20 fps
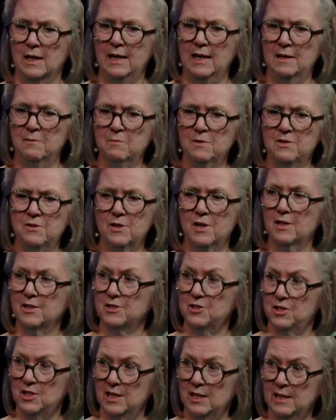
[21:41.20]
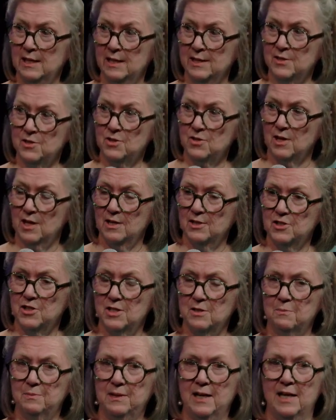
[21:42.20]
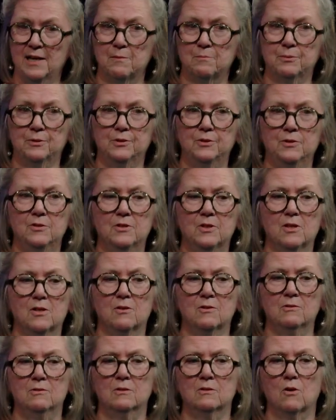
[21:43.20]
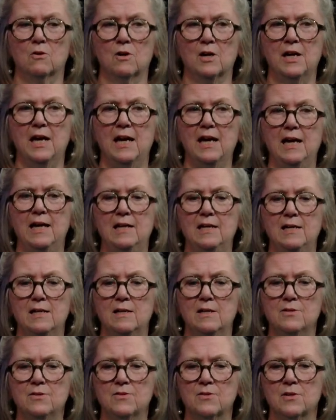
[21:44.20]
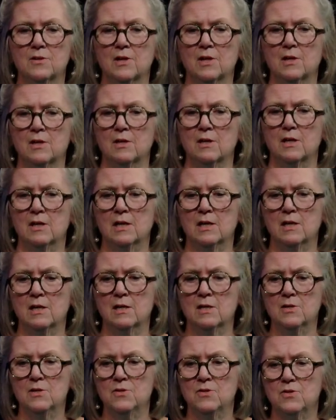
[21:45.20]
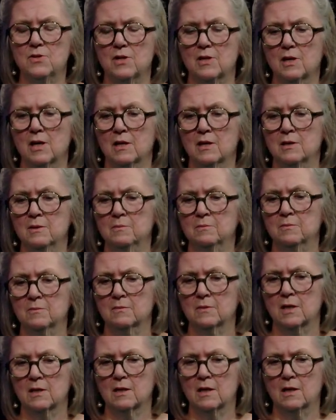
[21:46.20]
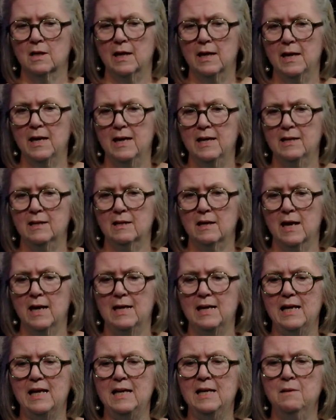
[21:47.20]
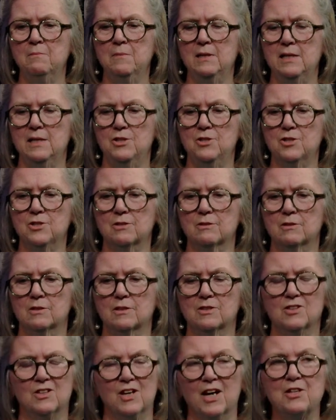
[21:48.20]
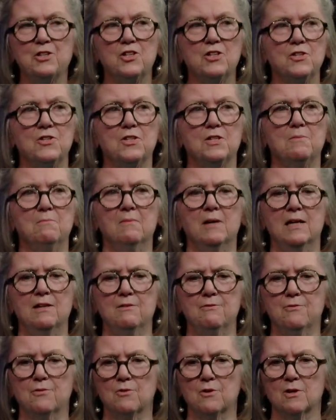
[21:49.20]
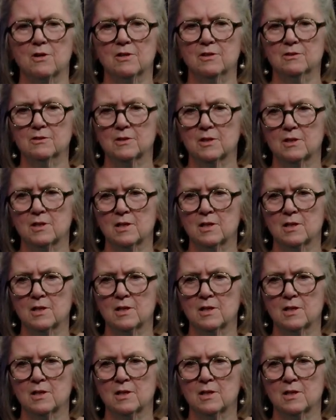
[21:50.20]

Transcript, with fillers: In mythology and in astrology, the planet Pluto, or Hades, is an image, not just a metaphor,